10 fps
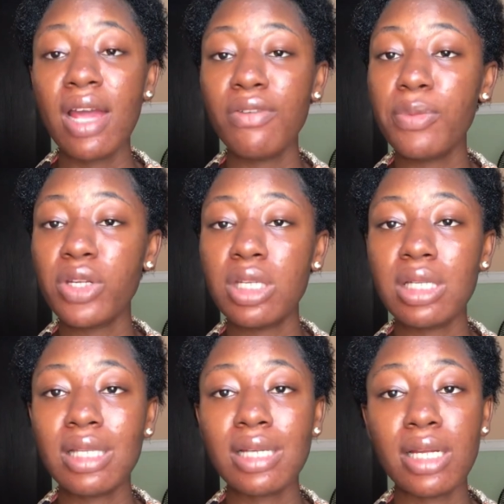Everybody is
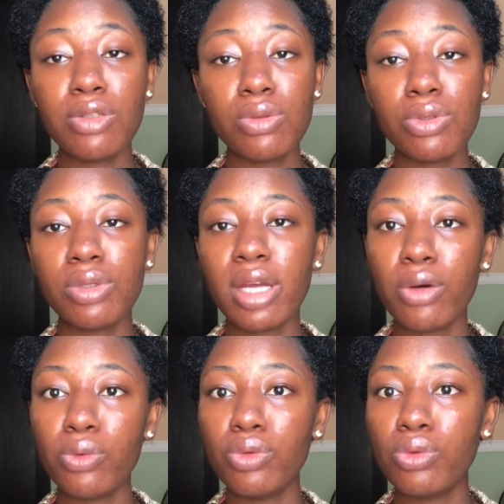entitled to
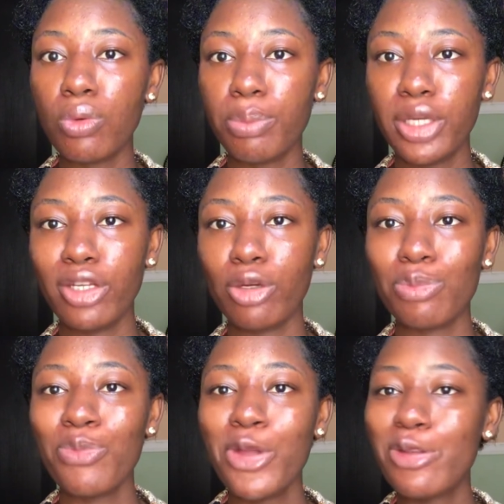their own
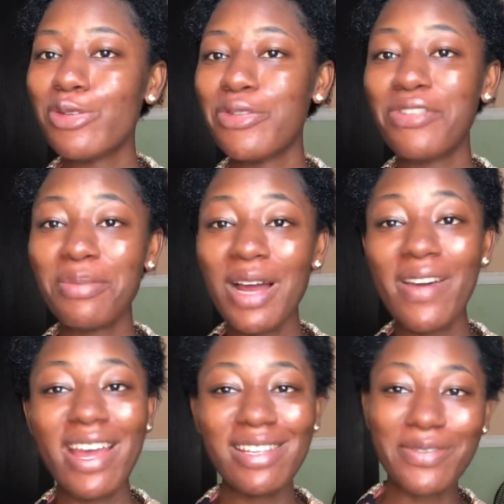opinion. So from now
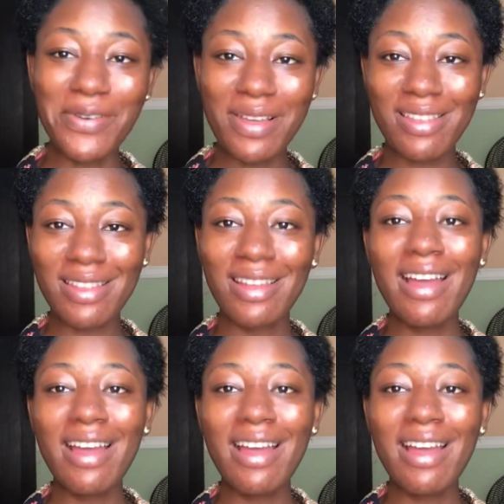henceforth,